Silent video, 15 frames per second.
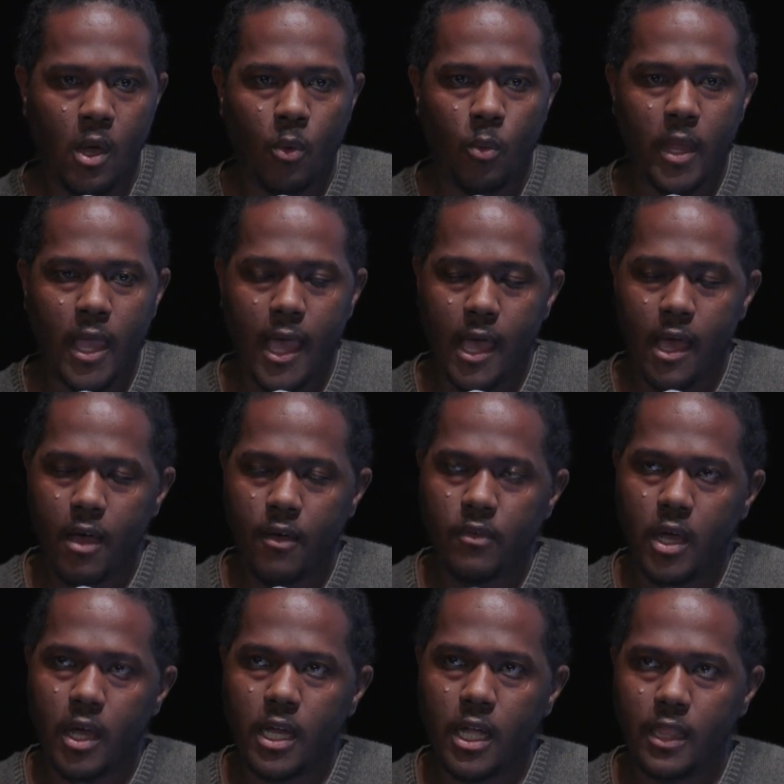We have
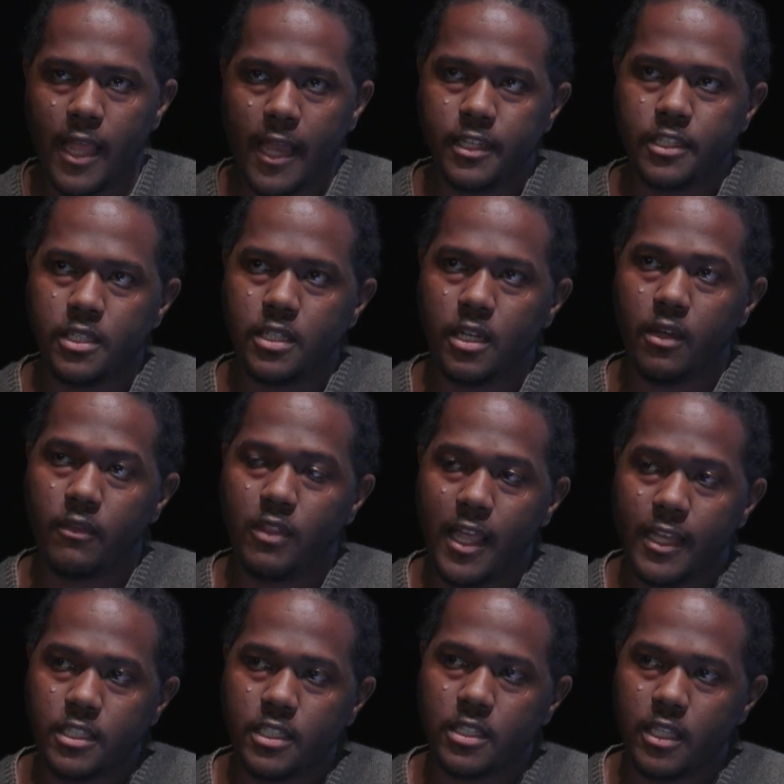a collection of
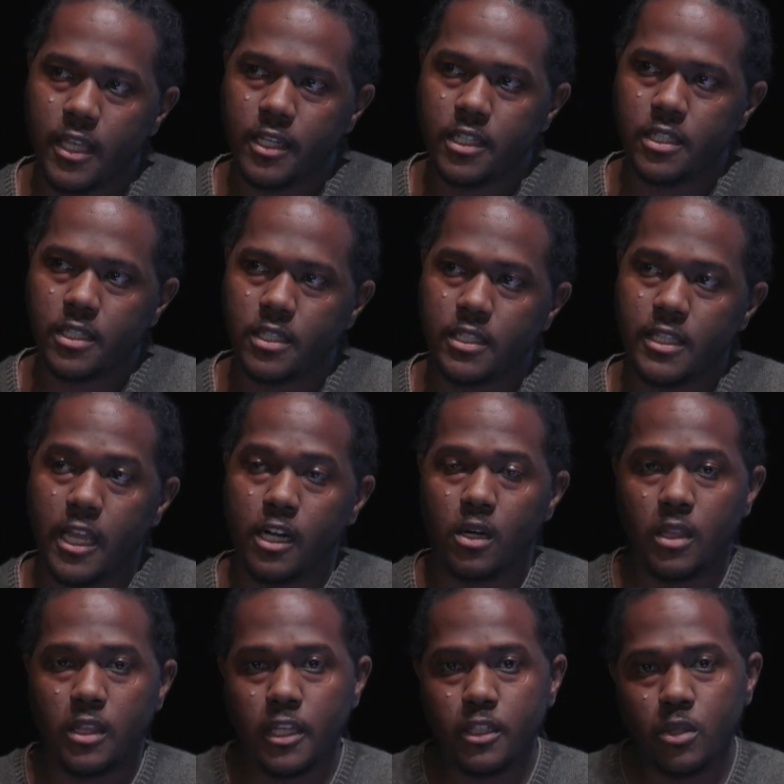legislations that are
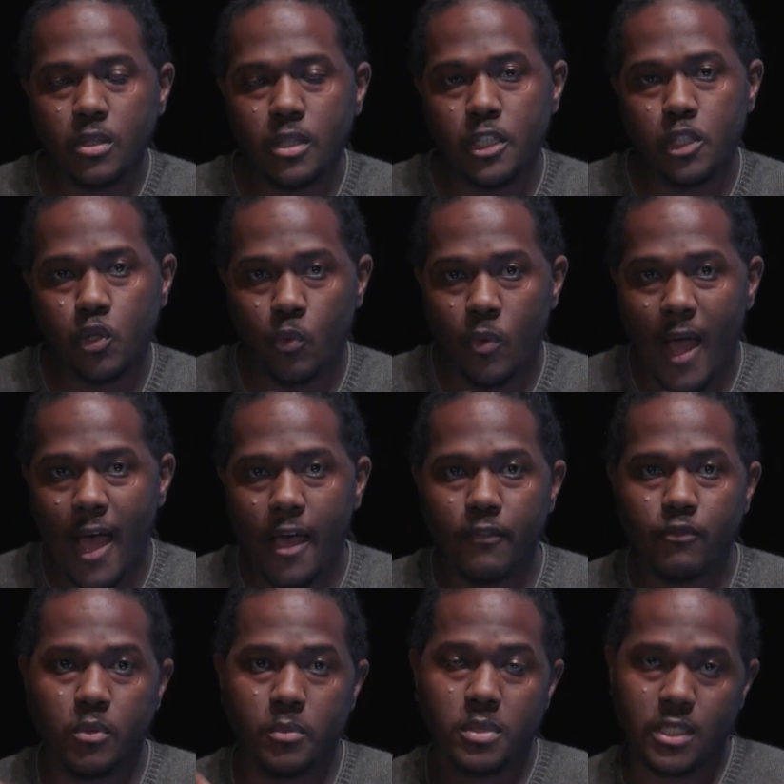literally derived
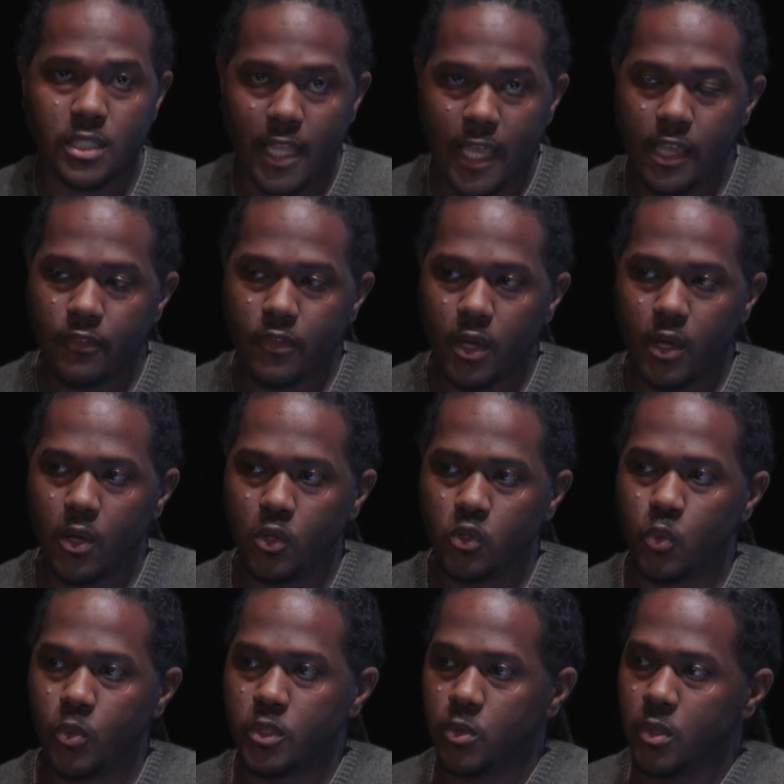from slave
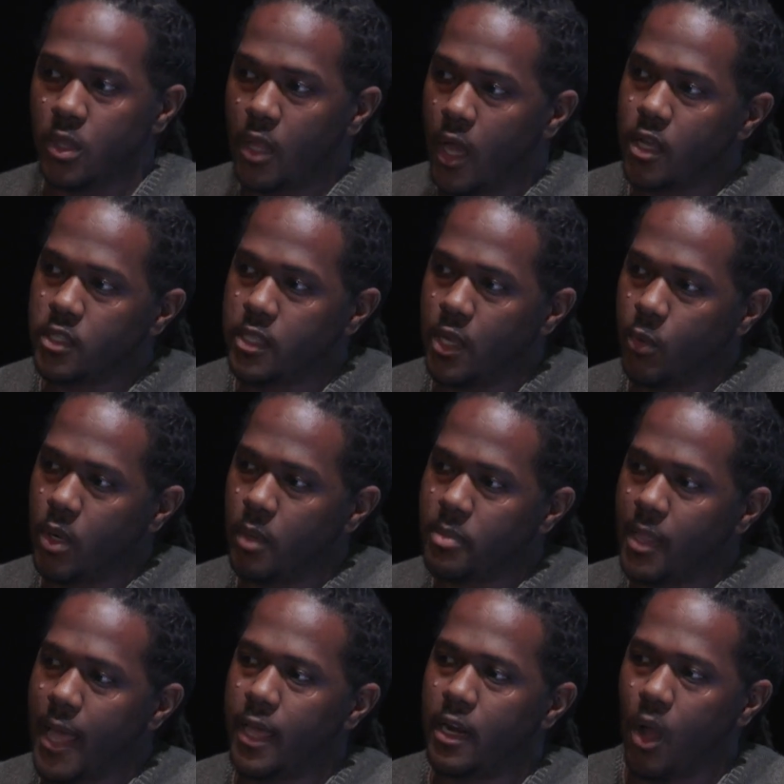codes, which were laws that were
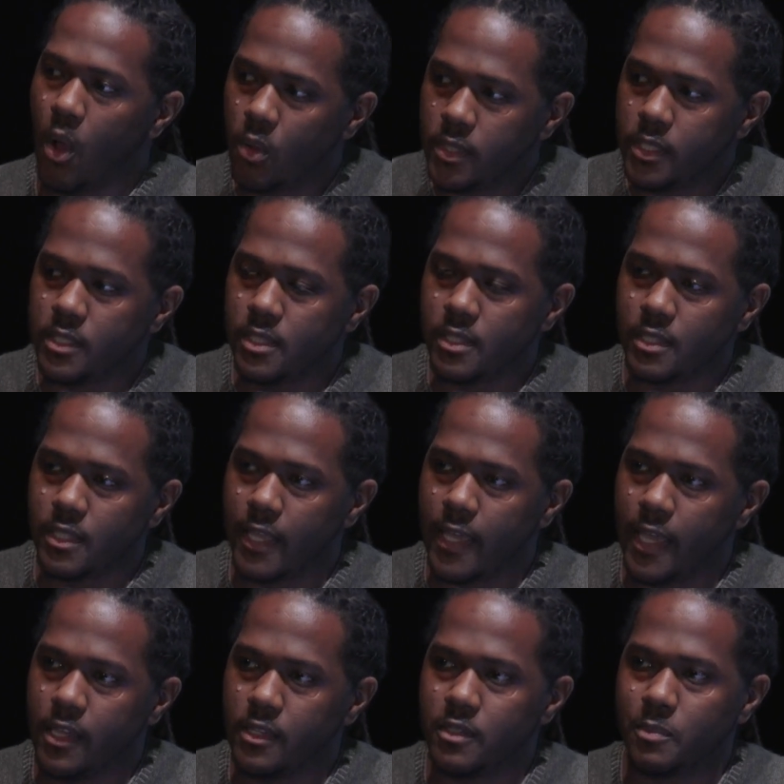applied only to
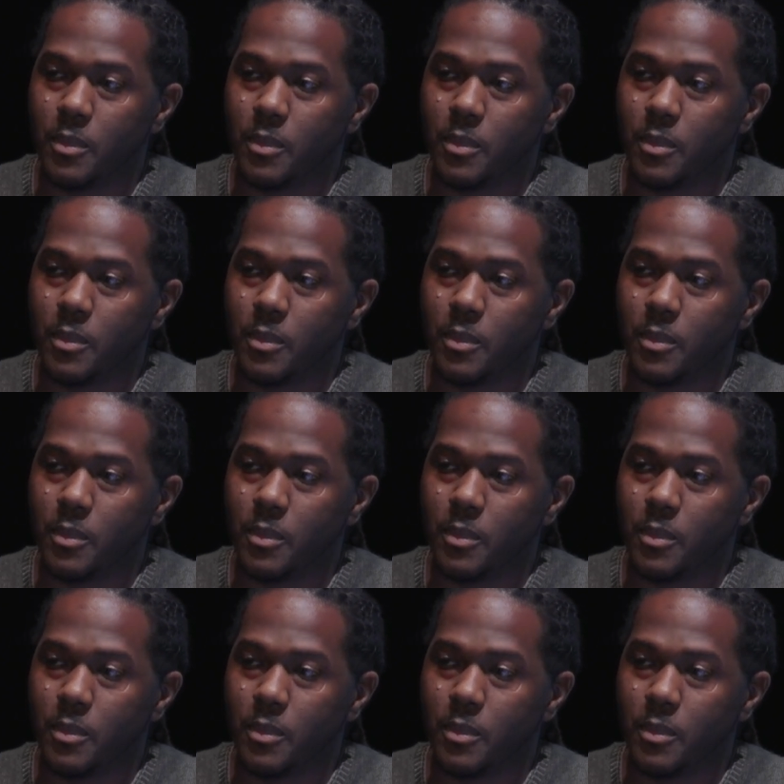slaves,